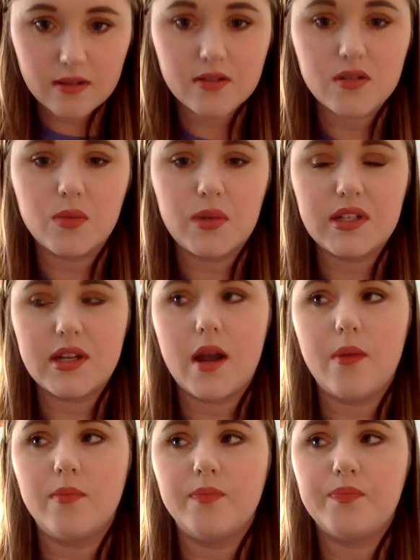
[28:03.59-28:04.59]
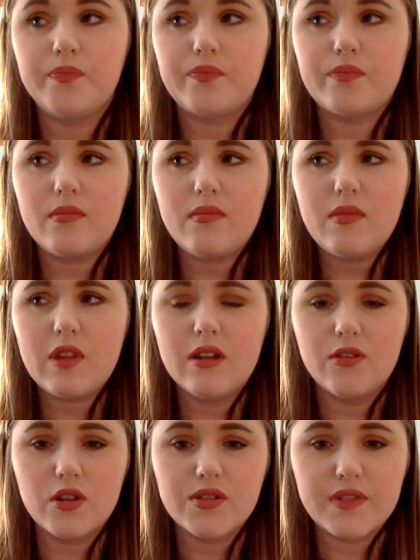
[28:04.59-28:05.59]
This will be time.
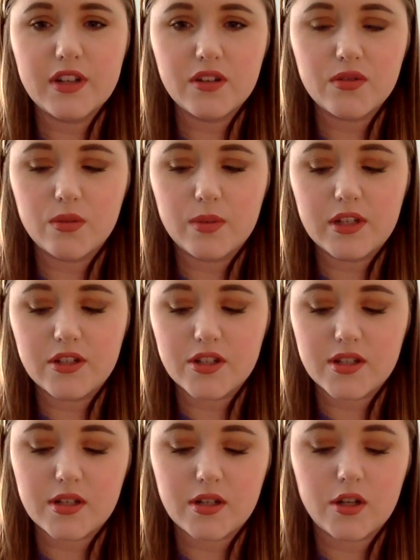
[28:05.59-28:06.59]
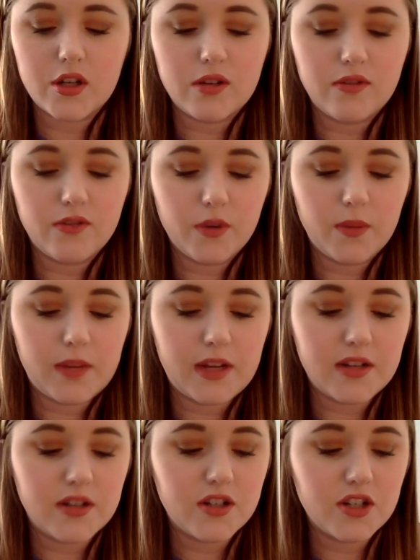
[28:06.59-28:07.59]
Those videos would be just good for me
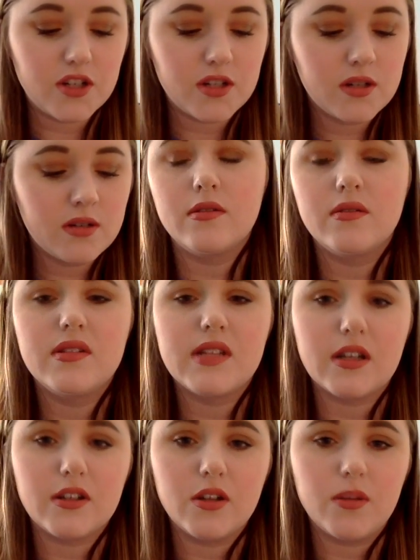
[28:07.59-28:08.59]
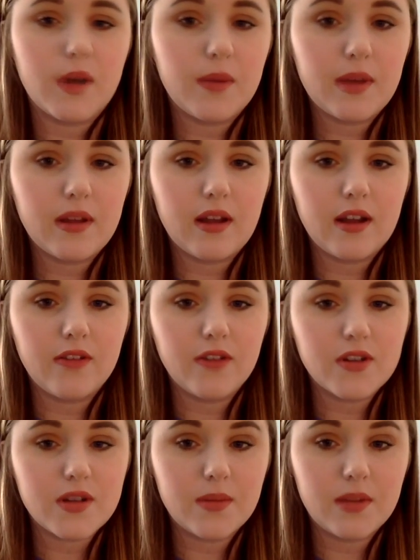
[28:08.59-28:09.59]
to just tell you about my life or
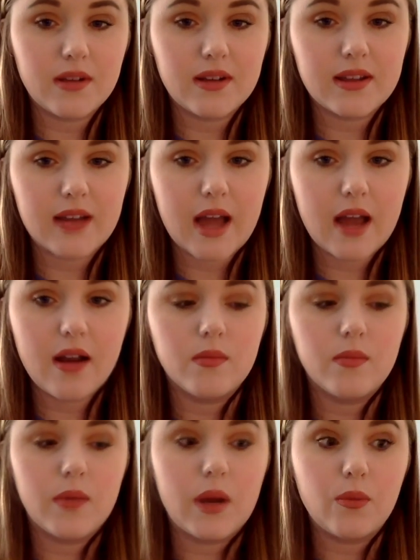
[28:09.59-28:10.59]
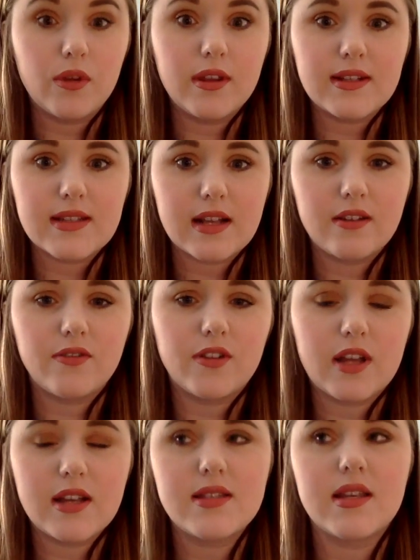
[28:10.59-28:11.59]
something like that. But I'm really excited for
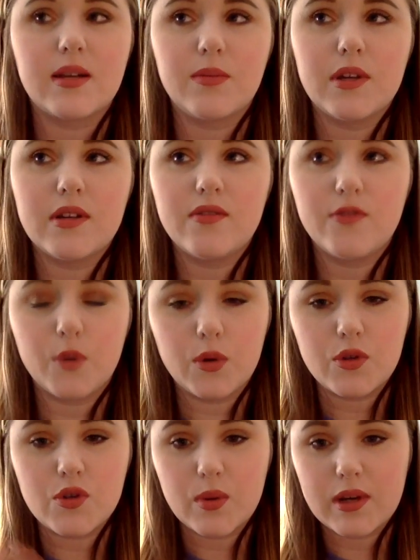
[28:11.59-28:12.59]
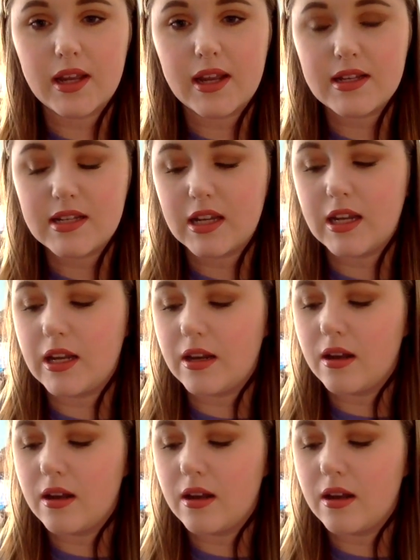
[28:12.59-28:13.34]
that segment for 2018.